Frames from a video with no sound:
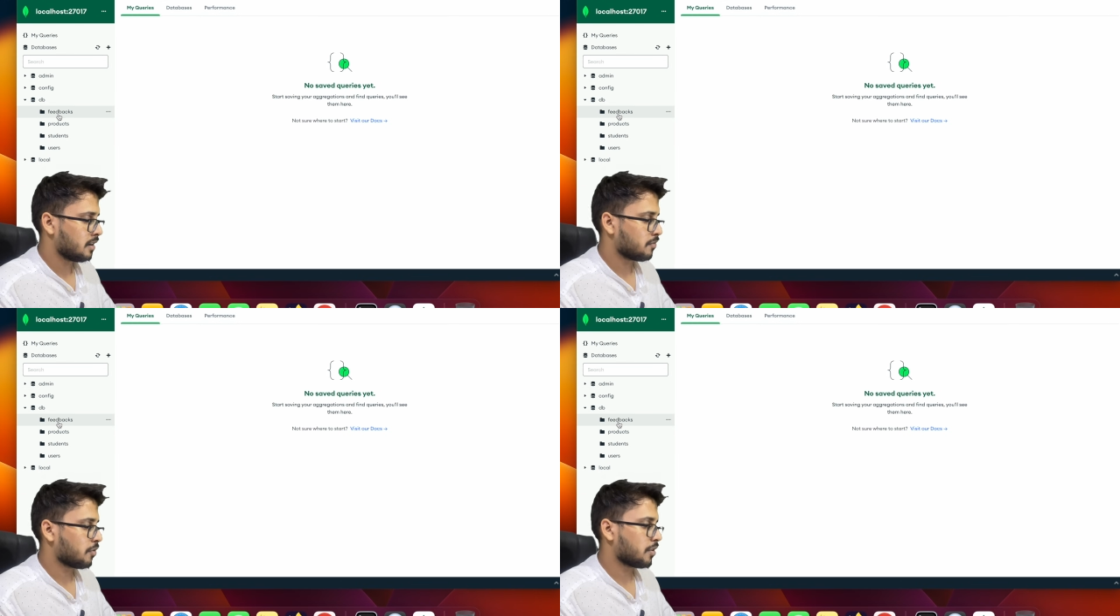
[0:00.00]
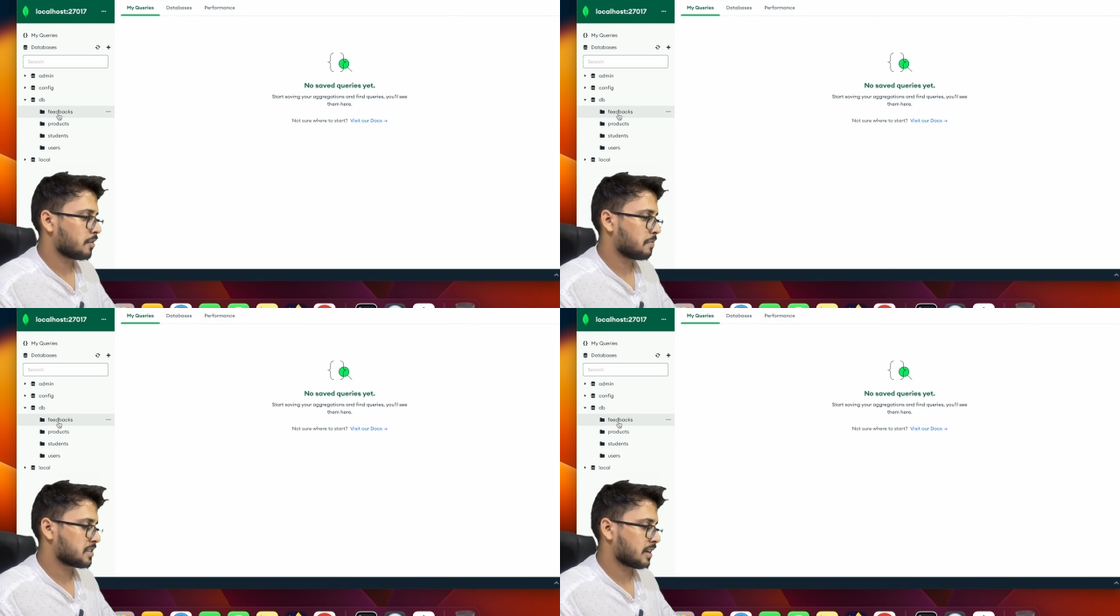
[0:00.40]
Four
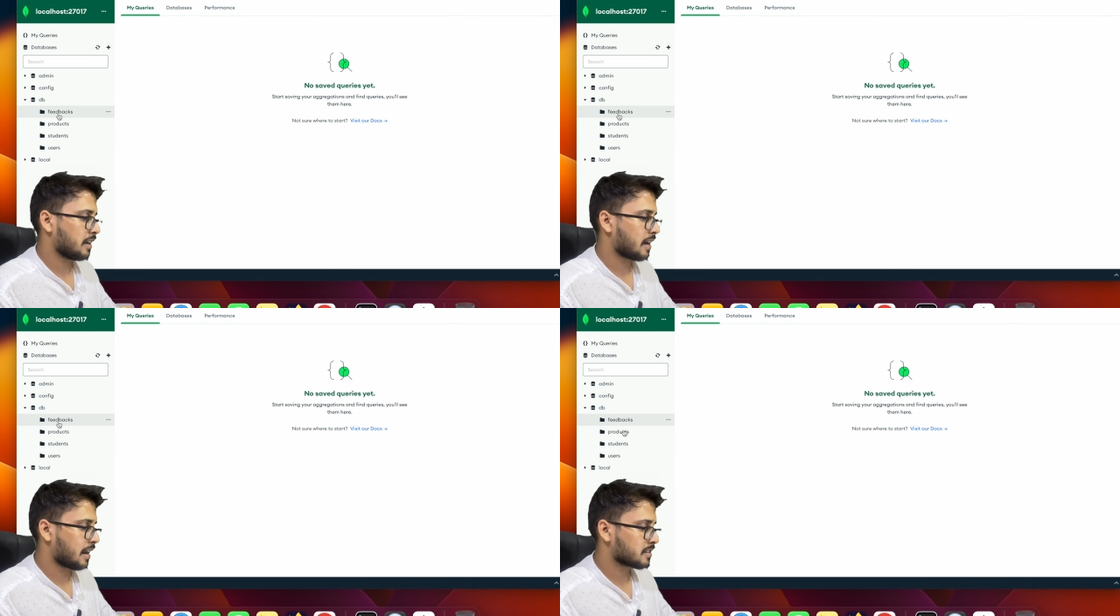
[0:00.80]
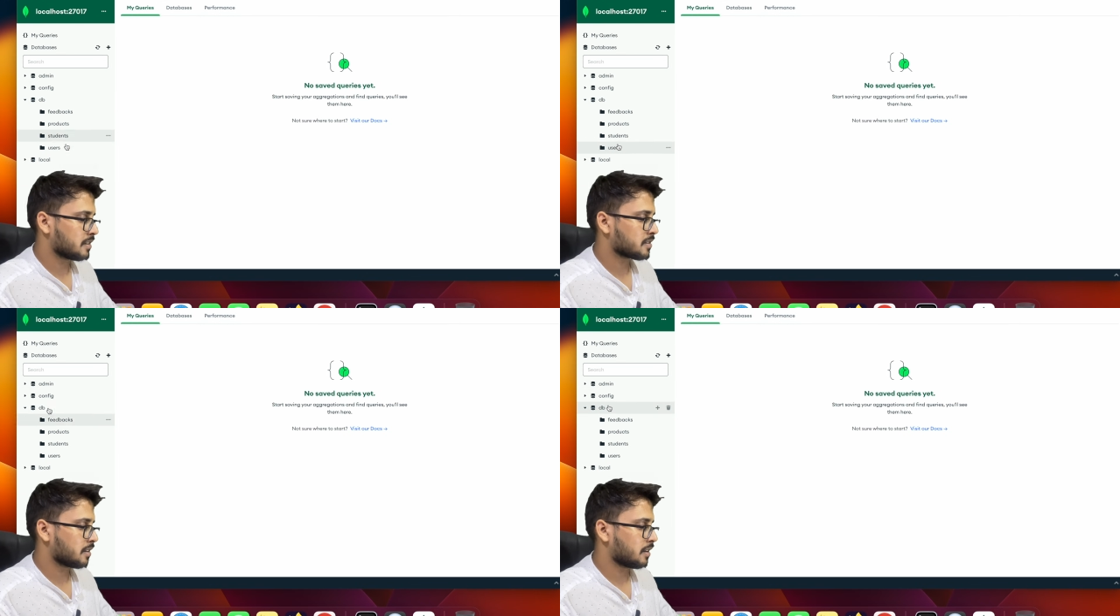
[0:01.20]
basically
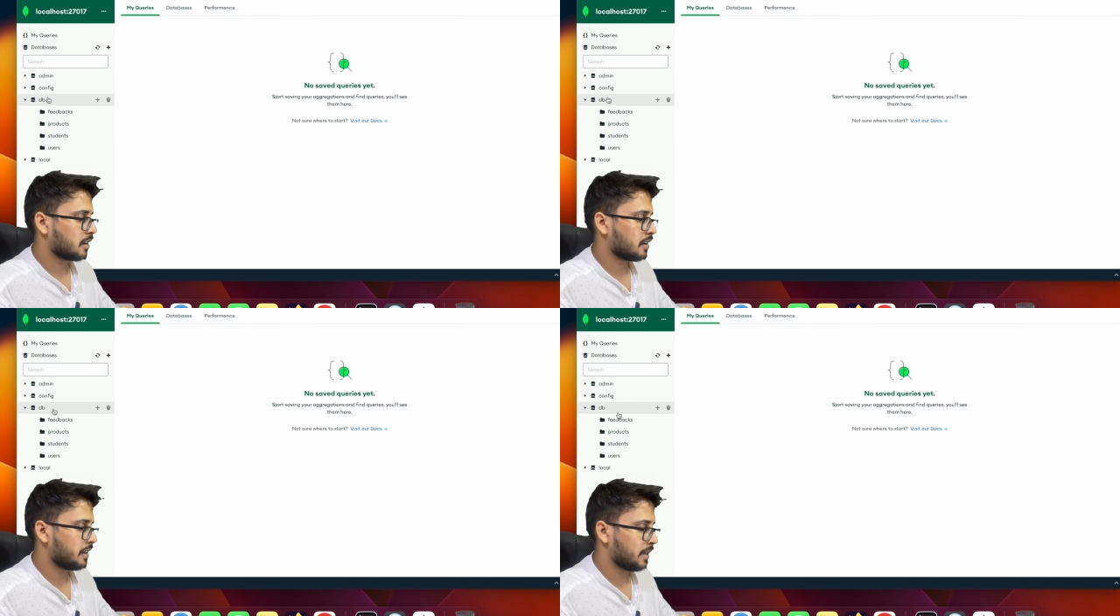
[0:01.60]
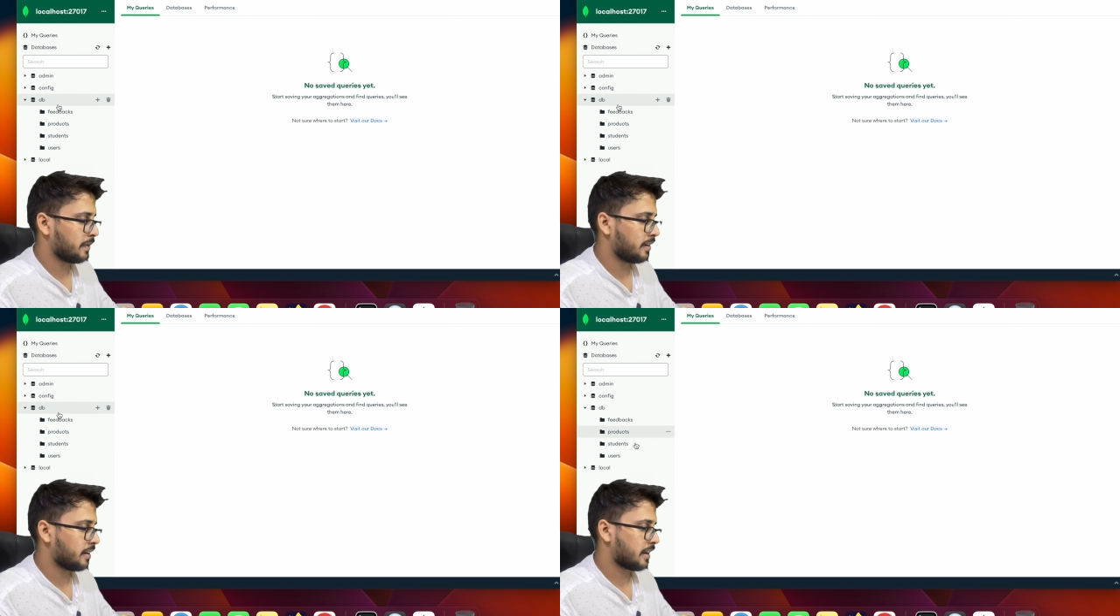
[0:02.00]
collections in the D
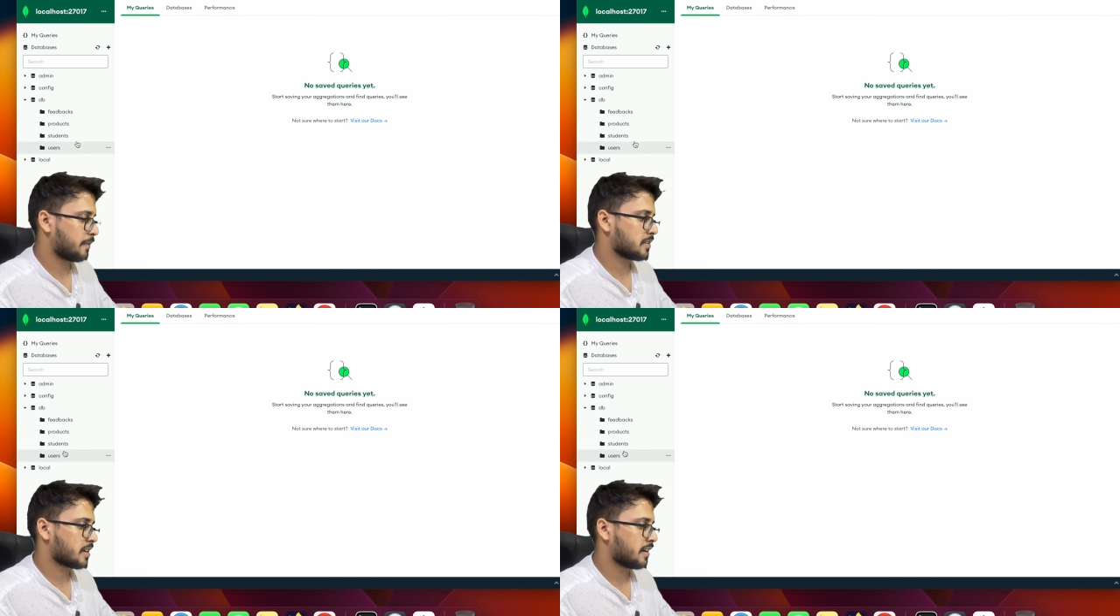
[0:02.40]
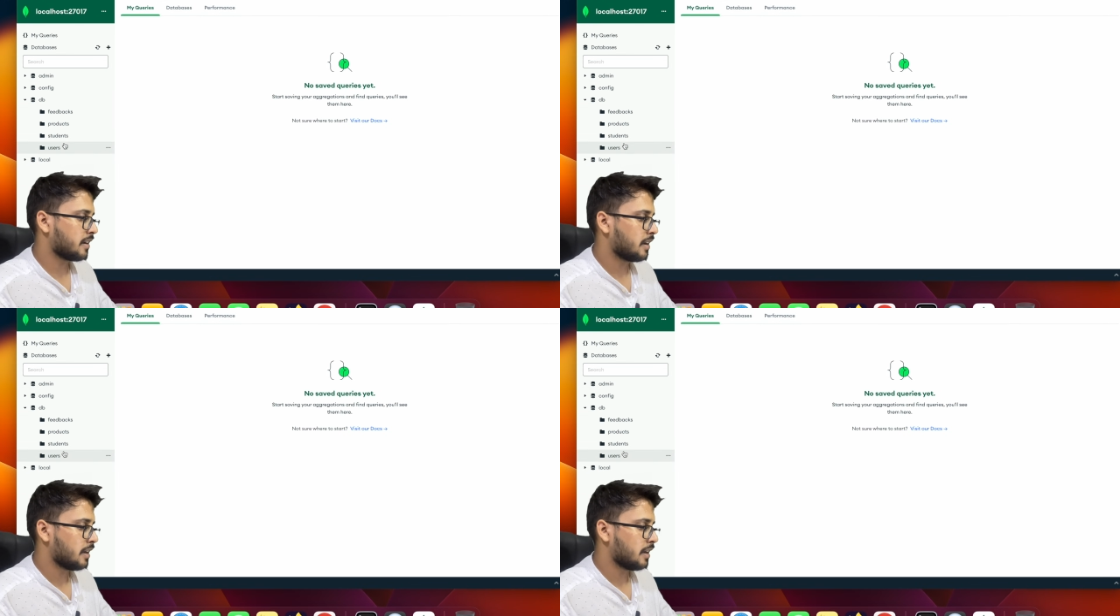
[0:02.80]
B database, right?